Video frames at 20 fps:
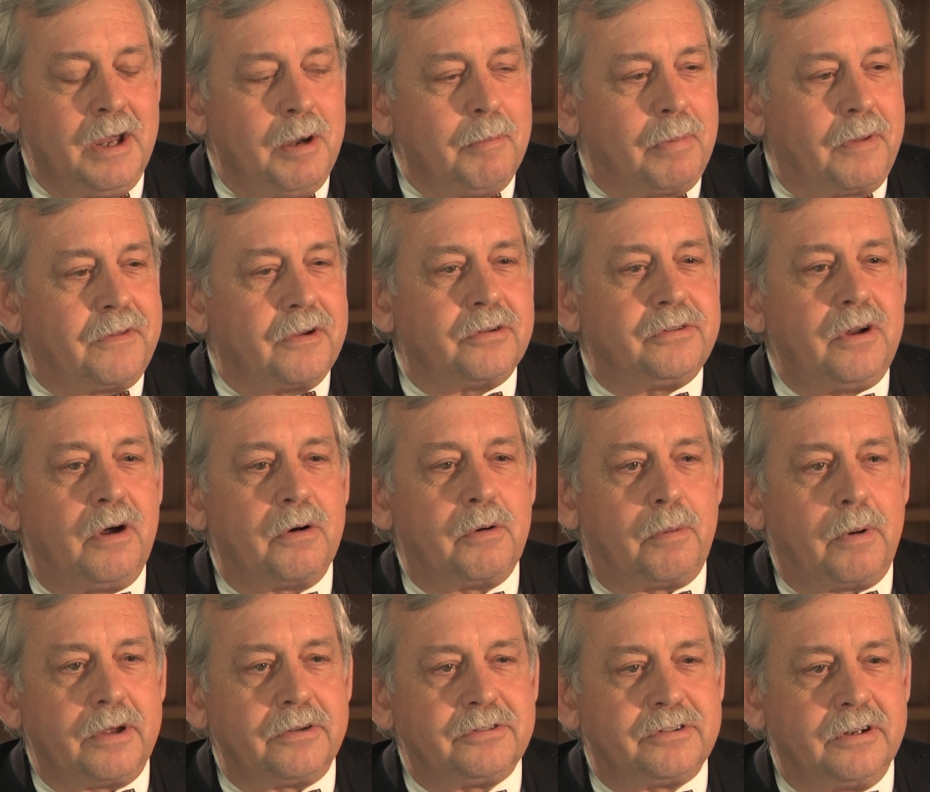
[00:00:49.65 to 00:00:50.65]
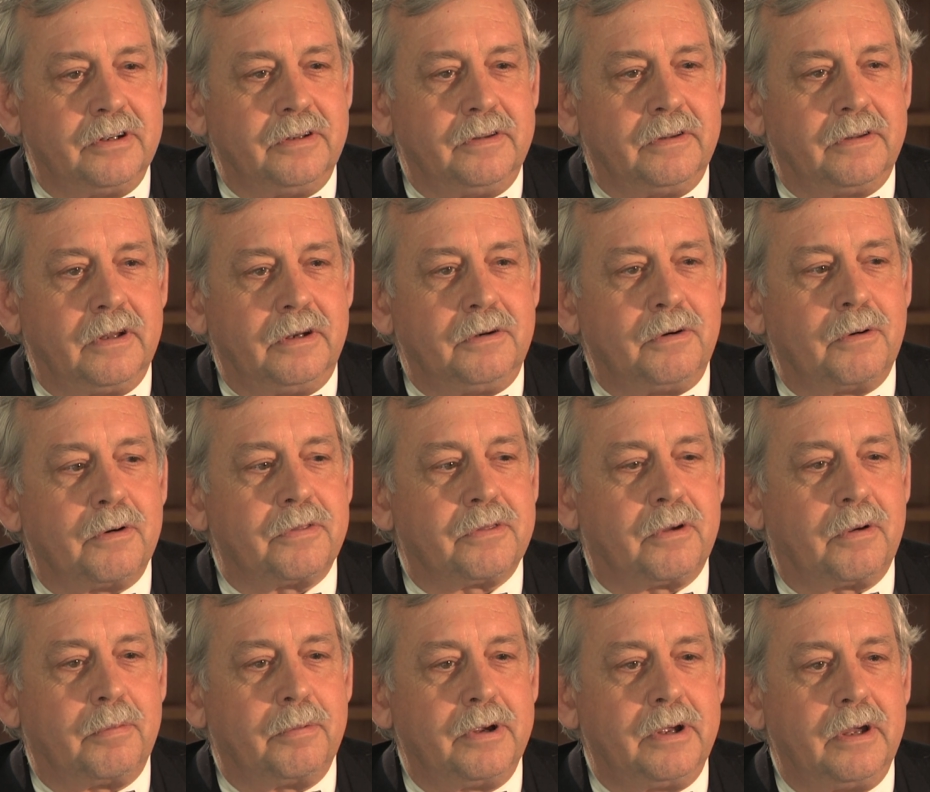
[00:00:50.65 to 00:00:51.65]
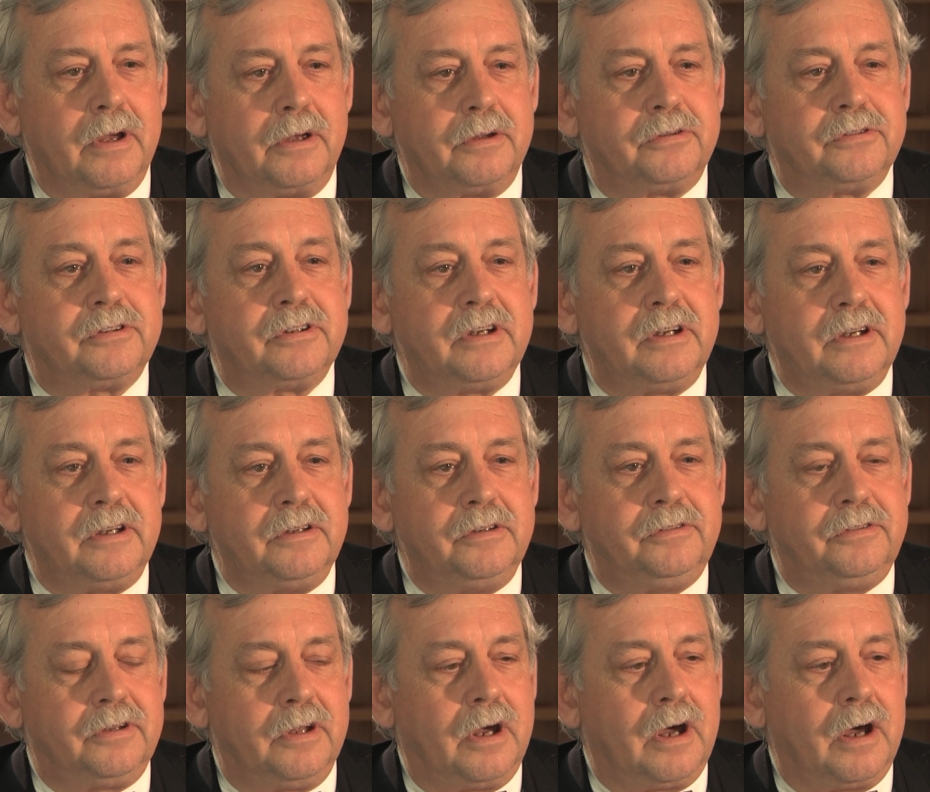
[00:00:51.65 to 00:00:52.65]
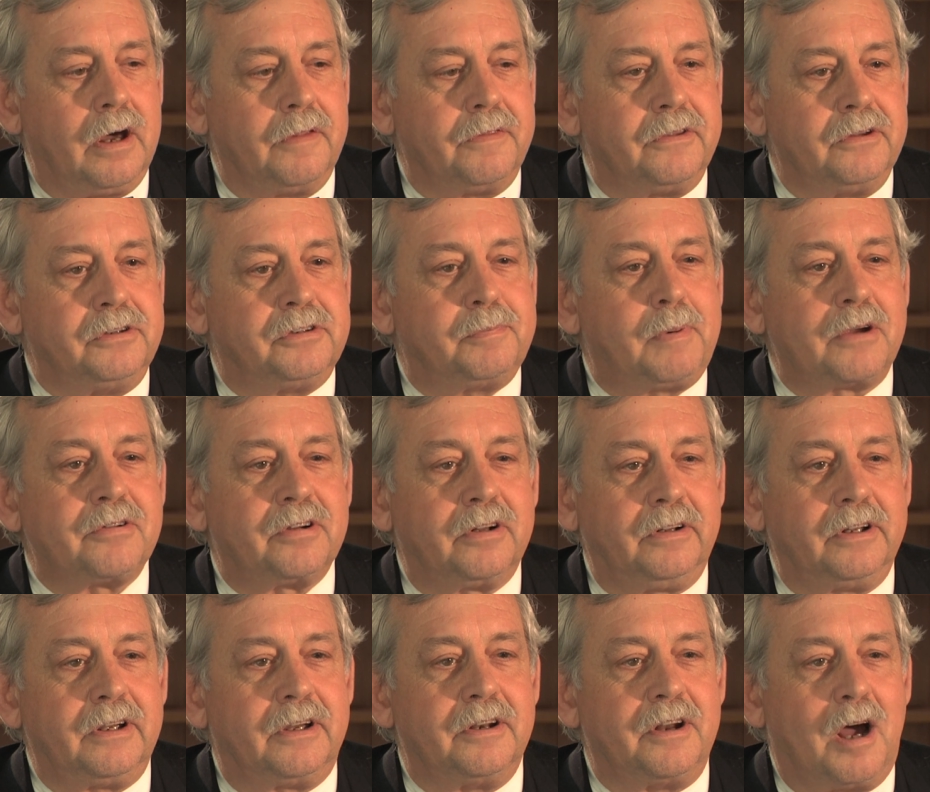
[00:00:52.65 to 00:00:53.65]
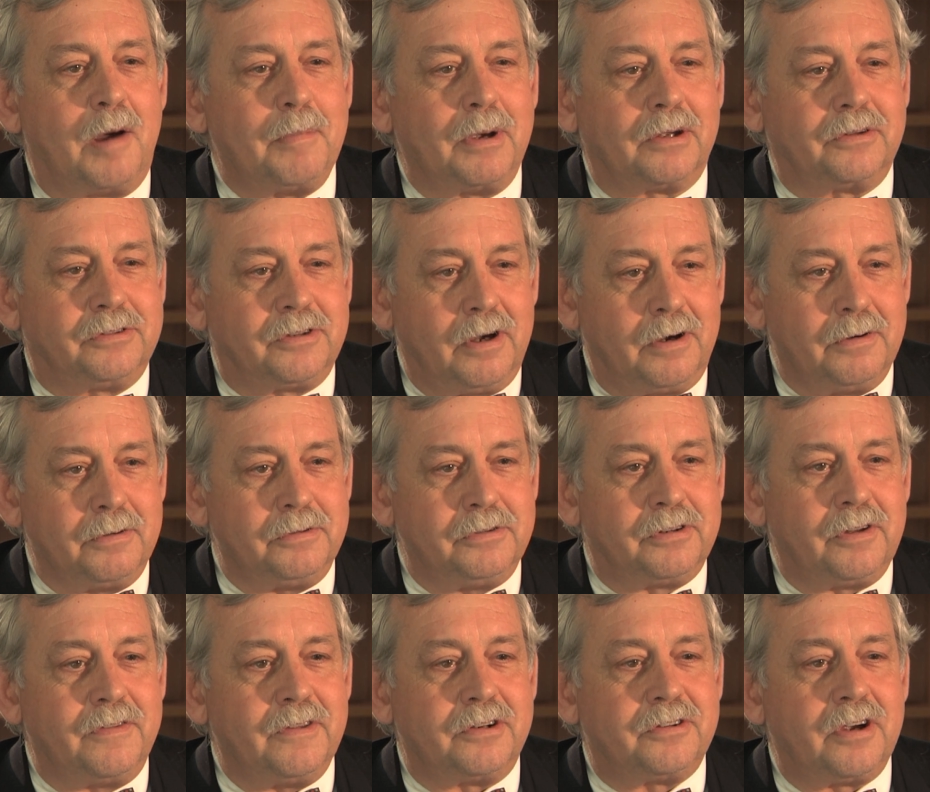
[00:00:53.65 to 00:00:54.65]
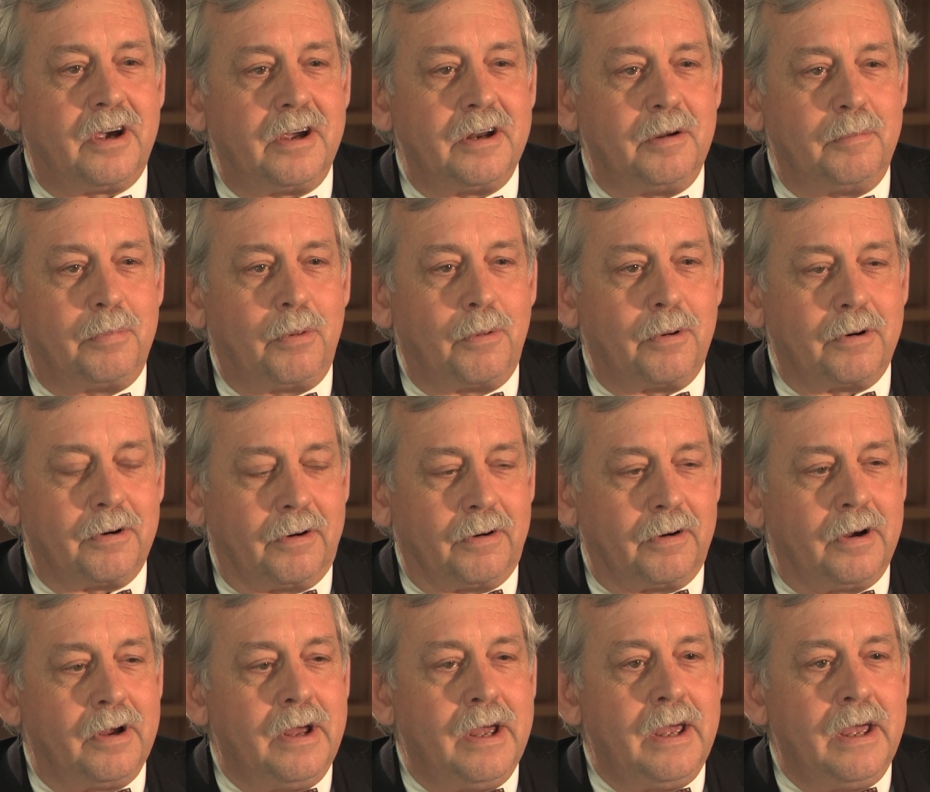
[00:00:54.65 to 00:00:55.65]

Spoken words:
But there's no question that North Korea sees the special economic zones on the China border